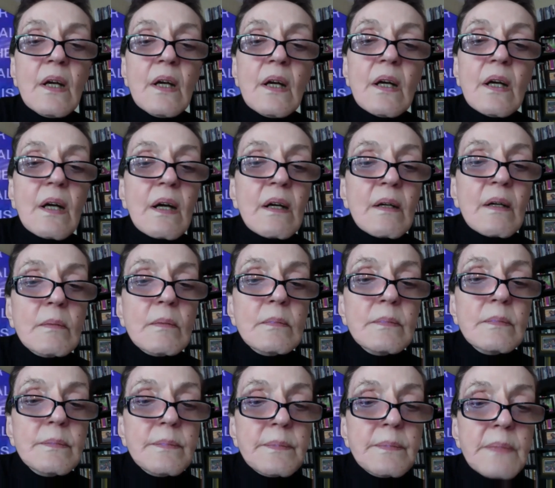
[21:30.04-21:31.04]

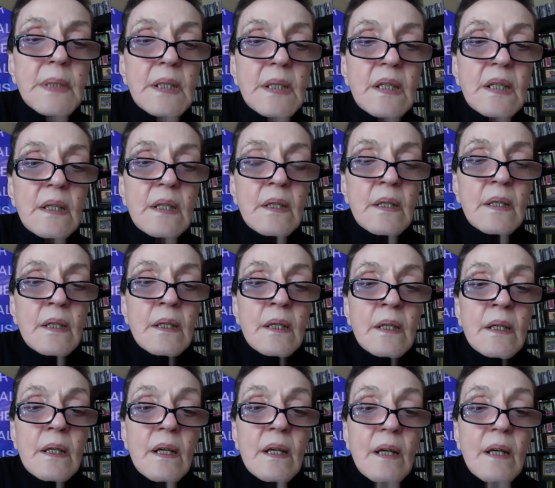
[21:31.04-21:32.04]

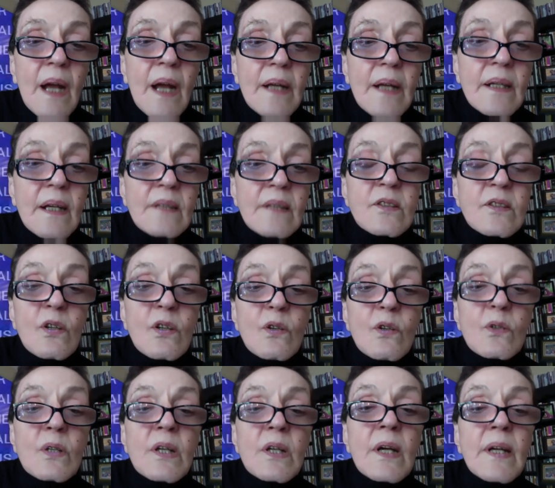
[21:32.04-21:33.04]
I got to
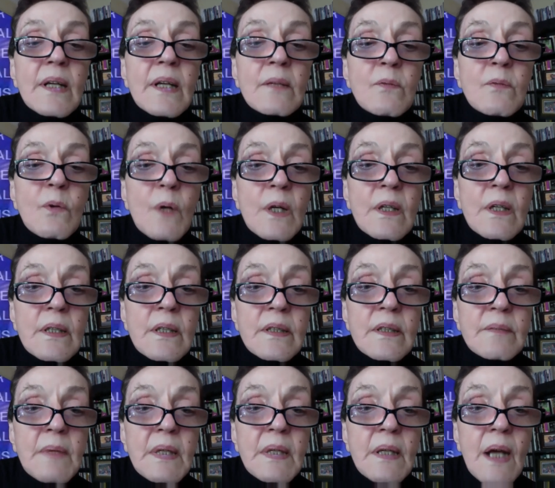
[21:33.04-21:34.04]
go and work
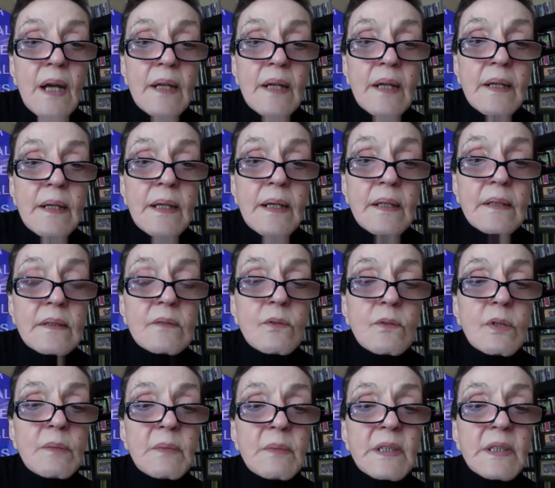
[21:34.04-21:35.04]
on high-end
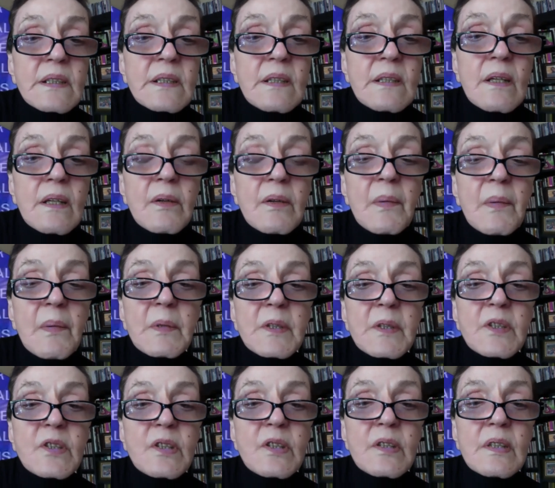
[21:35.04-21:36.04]
equipment,
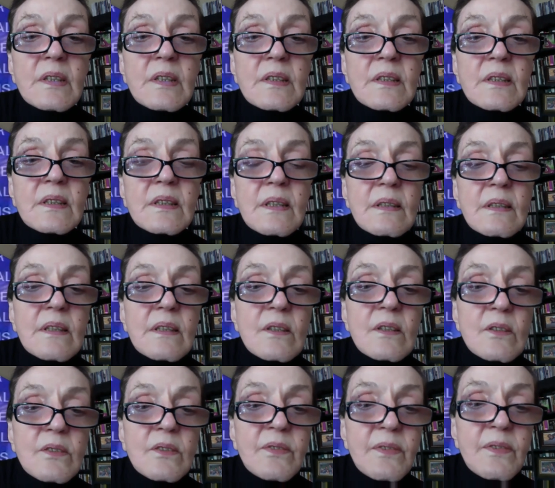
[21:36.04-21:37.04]
which is,
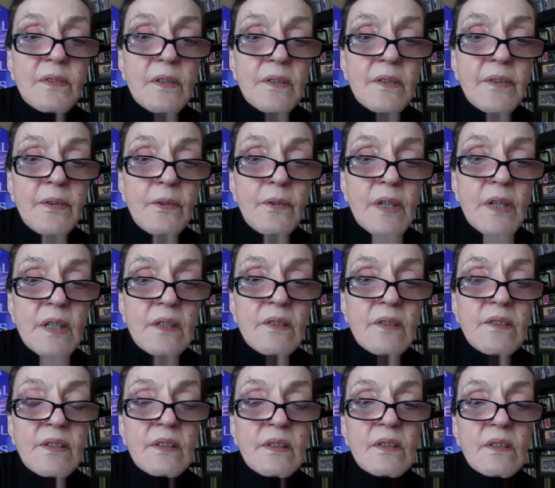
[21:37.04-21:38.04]
for 30
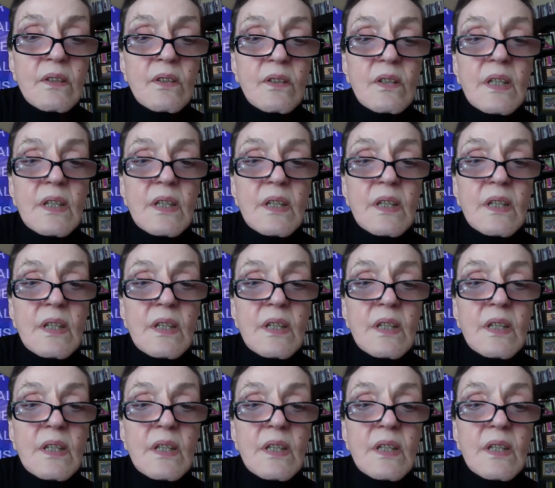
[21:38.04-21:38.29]
years ago,